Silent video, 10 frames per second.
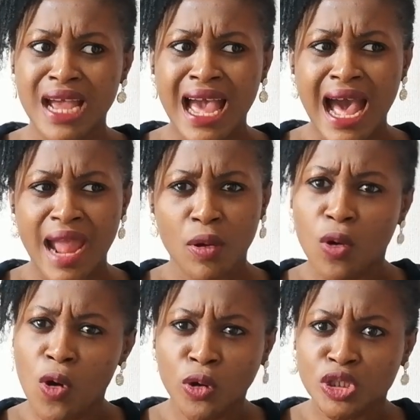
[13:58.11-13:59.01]
I
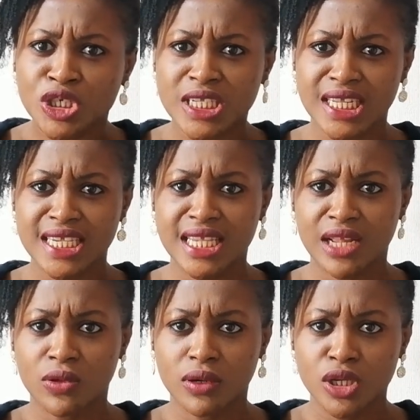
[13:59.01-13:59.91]
unconsciously start
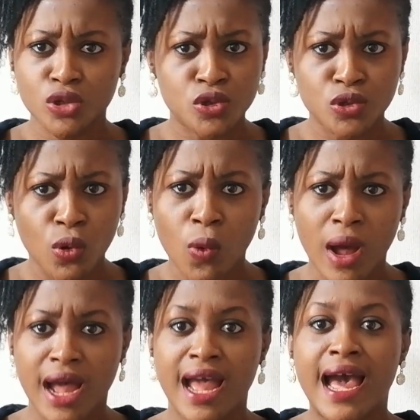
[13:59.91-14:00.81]
talking slower
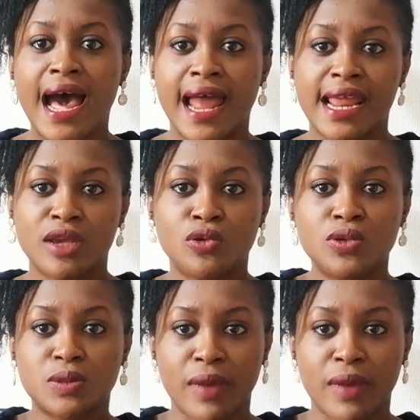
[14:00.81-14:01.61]
and I use my